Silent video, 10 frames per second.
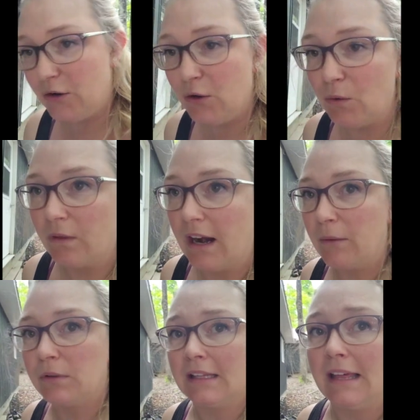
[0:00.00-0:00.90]
knew that I
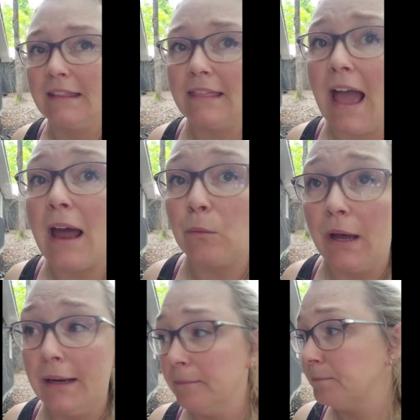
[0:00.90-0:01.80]
really liked that
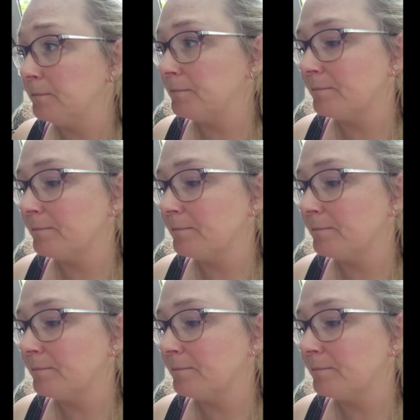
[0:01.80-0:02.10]
one.